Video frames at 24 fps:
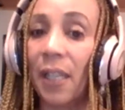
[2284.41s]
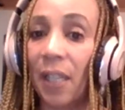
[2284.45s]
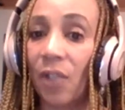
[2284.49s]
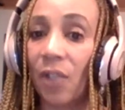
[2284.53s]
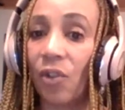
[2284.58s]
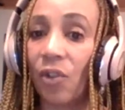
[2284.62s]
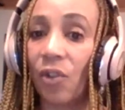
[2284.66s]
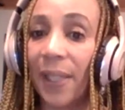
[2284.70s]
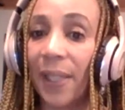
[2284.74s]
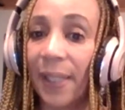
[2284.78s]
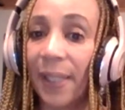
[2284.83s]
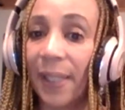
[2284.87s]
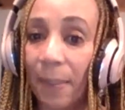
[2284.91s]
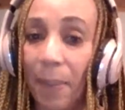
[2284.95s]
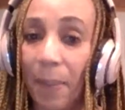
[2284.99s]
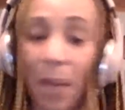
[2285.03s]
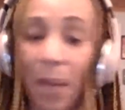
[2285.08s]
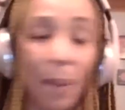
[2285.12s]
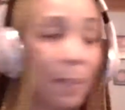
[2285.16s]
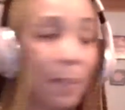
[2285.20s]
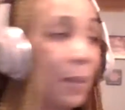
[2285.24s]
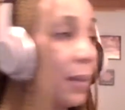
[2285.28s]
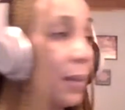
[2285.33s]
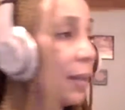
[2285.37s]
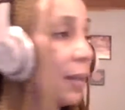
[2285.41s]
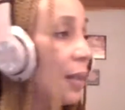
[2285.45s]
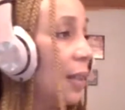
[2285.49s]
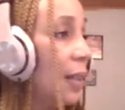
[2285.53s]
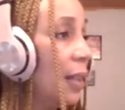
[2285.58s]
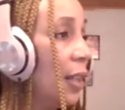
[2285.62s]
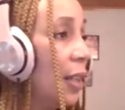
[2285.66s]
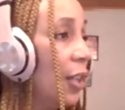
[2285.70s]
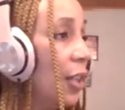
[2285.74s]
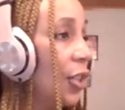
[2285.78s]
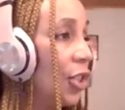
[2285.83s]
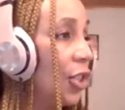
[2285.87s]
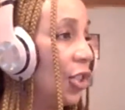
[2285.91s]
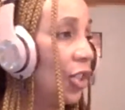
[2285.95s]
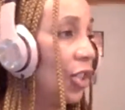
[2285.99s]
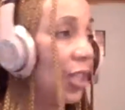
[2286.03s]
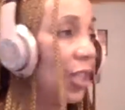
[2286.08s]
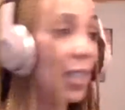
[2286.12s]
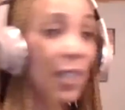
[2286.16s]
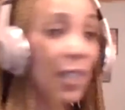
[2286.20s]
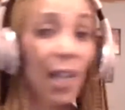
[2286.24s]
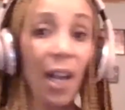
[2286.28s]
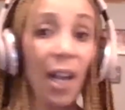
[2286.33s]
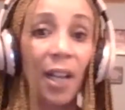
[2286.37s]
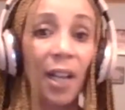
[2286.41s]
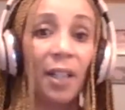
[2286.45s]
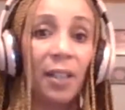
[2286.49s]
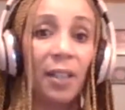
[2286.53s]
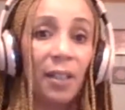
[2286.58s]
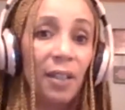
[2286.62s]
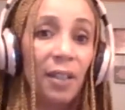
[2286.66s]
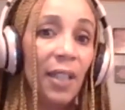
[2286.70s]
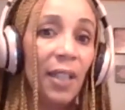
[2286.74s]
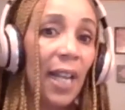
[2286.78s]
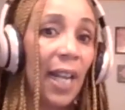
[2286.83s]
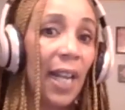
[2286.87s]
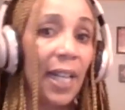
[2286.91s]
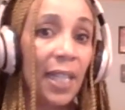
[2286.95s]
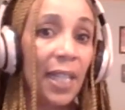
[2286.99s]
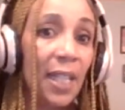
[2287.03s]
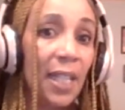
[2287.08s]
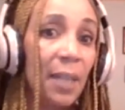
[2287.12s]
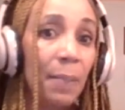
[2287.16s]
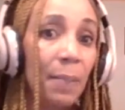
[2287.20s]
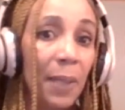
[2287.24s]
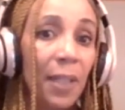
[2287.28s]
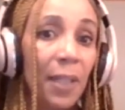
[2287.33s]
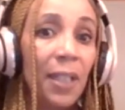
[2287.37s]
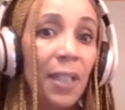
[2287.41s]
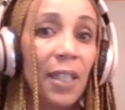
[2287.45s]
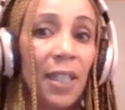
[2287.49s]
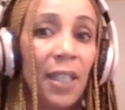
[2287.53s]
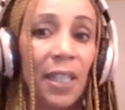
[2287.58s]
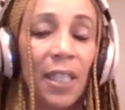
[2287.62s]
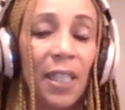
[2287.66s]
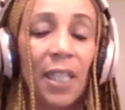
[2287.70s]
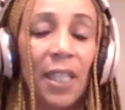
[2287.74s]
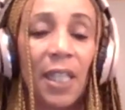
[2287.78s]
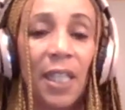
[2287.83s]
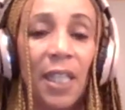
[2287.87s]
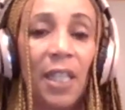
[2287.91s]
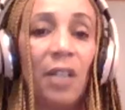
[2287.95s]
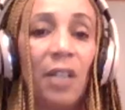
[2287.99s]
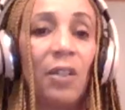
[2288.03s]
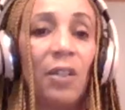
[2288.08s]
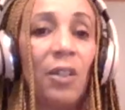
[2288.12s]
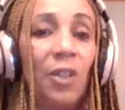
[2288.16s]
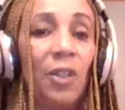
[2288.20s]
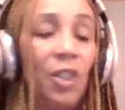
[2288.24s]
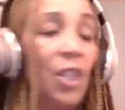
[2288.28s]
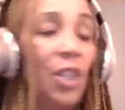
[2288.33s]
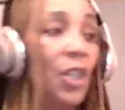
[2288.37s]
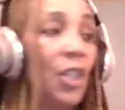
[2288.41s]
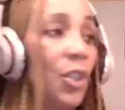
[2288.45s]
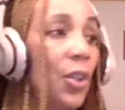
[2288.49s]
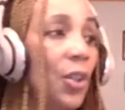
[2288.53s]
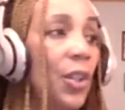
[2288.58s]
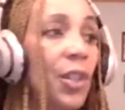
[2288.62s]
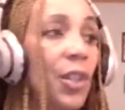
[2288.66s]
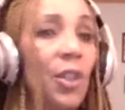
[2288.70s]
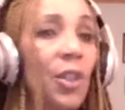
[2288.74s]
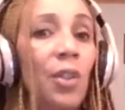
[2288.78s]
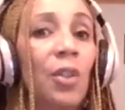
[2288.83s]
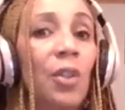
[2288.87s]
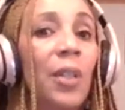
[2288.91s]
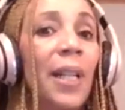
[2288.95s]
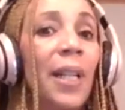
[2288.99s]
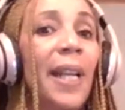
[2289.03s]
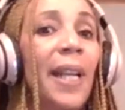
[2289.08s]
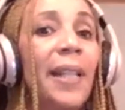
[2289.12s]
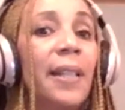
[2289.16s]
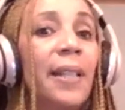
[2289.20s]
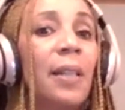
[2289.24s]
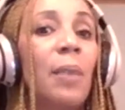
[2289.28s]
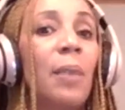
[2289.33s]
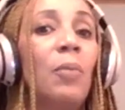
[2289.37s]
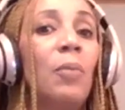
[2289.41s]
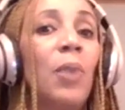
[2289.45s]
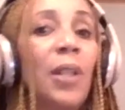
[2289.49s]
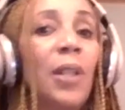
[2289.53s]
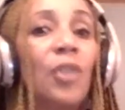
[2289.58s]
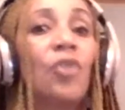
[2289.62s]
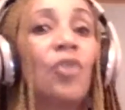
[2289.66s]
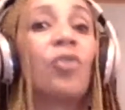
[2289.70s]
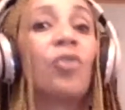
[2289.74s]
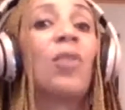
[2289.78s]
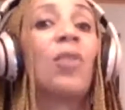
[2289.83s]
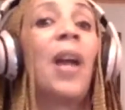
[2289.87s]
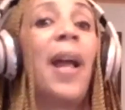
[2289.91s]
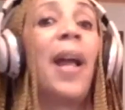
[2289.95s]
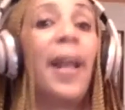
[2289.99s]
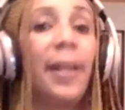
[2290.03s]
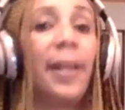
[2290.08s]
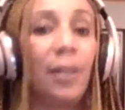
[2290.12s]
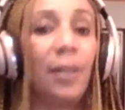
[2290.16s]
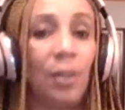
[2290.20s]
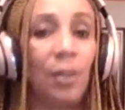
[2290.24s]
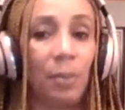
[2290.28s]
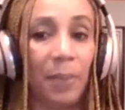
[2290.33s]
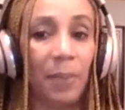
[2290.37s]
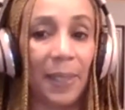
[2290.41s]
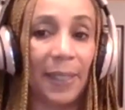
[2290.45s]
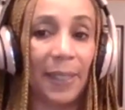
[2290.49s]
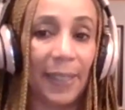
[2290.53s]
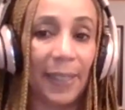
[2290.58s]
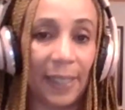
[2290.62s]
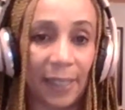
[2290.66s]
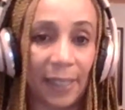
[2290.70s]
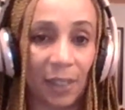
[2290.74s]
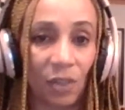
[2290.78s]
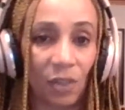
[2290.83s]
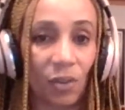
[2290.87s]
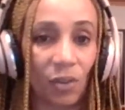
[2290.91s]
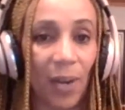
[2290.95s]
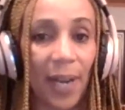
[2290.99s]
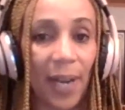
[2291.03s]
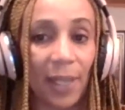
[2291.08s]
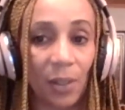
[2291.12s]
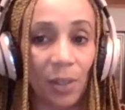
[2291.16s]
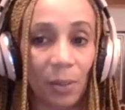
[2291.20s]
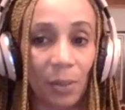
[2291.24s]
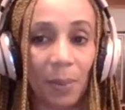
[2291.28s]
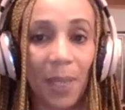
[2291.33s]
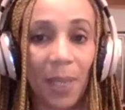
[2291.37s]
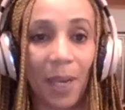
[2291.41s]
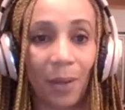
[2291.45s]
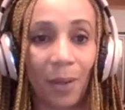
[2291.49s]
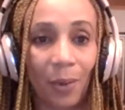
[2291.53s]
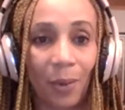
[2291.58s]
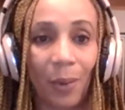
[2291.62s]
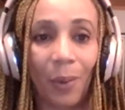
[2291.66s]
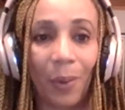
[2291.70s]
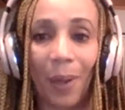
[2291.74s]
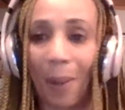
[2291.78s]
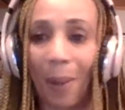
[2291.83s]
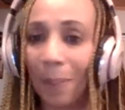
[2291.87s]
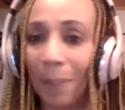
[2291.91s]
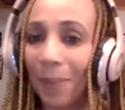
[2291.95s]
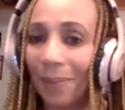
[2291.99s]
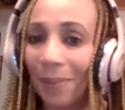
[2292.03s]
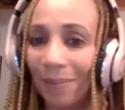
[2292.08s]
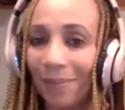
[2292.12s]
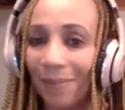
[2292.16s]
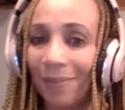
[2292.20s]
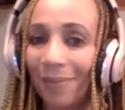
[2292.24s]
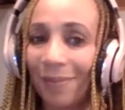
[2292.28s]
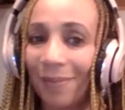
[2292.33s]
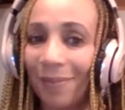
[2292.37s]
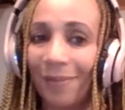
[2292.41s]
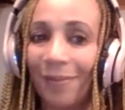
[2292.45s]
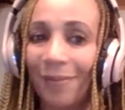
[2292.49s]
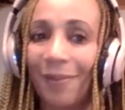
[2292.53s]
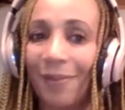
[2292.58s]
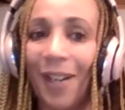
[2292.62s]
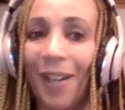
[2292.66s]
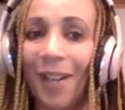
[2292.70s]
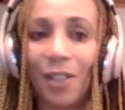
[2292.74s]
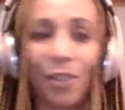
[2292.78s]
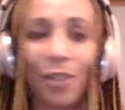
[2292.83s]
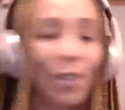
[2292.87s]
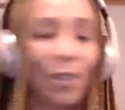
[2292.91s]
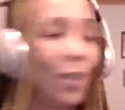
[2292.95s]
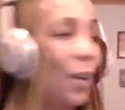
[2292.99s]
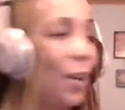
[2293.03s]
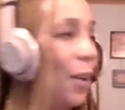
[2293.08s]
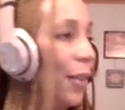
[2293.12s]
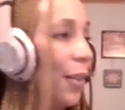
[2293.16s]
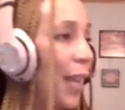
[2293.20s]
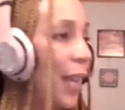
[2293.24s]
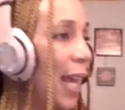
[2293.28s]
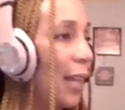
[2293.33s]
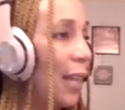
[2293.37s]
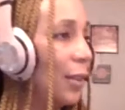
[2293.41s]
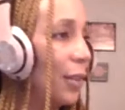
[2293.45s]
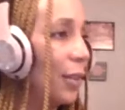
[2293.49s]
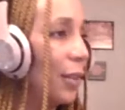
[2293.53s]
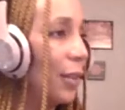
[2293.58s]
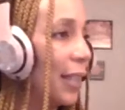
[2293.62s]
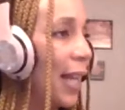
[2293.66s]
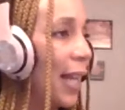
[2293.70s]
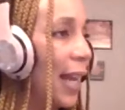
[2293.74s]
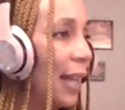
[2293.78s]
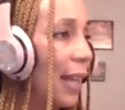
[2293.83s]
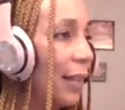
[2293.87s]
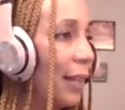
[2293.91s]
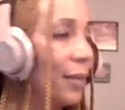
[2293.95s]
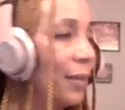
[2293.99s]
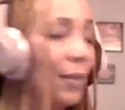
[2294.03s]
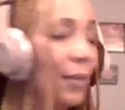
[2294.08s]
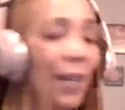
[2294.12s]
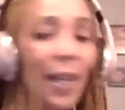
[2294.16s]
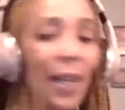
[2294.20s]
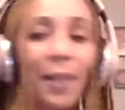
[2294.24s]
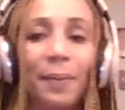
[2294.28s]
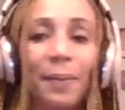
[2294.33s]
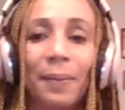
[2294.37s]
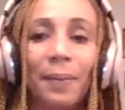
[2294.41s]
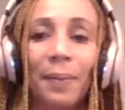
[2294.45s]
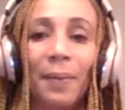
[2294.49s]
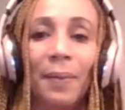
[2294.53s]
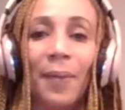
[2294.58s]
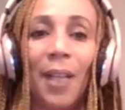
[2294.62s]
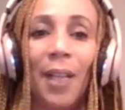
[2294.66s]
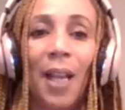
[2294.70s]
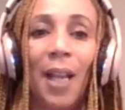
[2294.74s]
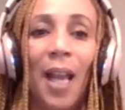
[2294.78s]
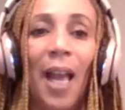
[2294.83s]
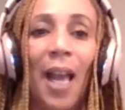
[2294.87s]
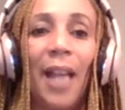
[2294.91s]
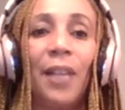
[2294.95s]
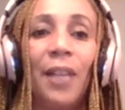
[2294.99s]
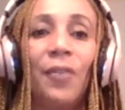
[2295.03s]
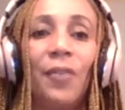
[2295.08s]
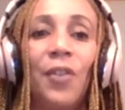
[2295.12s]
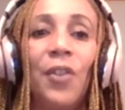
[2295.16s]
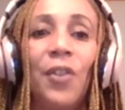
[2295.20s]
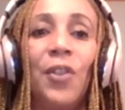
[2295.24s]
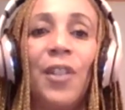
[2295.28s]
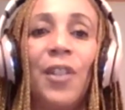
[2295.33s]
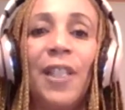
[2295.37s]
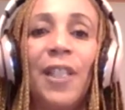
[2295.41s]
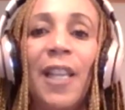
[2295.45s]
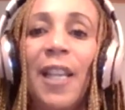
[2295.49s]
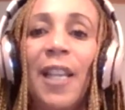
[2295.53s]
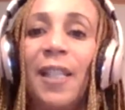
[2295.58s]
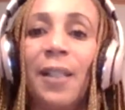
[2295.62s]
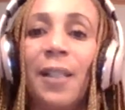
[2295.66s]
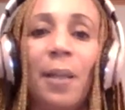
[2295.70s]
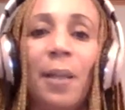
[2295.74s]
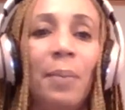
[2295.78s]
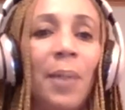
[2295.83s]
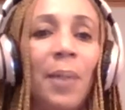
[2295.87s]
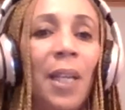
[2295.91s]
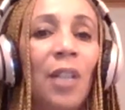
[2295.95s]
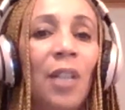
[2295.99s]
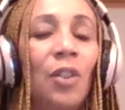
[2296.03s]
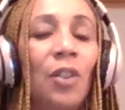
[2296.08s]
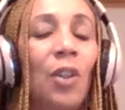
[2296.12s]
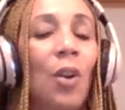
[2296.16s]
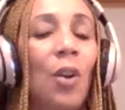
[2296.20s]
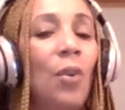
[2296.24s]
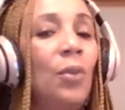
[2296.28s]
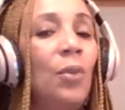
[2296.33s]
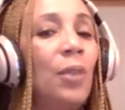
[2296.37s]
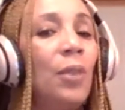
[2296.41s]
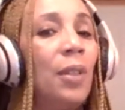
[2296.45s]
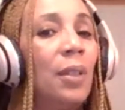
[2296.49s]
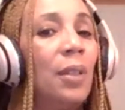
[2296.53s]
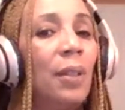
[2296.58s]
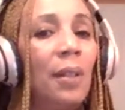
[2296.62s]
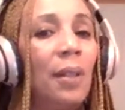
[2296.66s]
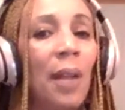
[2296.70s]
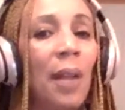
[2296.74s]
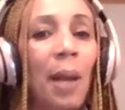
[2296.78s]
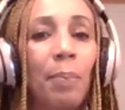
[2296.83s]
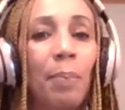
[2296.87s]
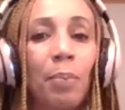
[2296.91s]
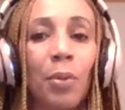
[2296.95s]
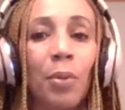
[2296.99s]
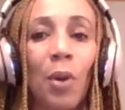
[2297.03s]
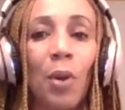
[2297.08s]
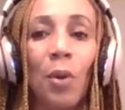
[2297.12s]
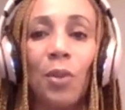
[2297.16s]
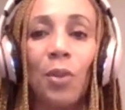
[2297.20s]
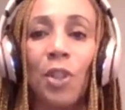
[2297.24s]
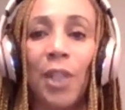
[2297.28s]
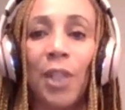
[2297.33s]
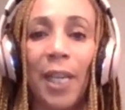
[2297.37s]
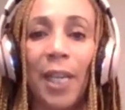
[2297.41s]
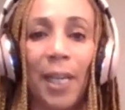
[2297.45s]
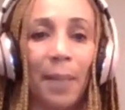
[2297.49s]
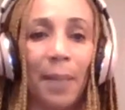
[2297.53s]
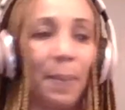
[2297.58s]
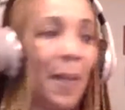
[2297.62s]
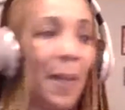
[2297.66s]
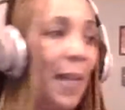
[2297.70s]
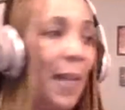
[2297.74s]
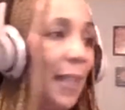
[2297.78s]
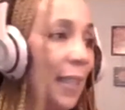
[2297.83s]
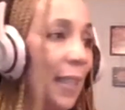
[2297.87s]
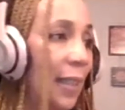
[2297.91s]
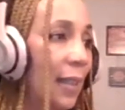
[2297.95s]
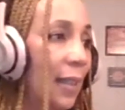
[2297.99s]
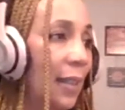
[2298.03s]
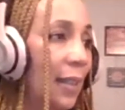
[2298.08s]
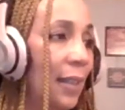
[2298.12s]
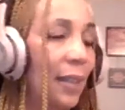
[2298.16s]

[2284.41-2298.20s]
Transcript: They dress them up. So she's not going to look like a typical 16-year-old. She's going to look like someone trying to be sick, trying to be a grown-up, right? You know how that looks like, right? And if you see something, don't approach anybody.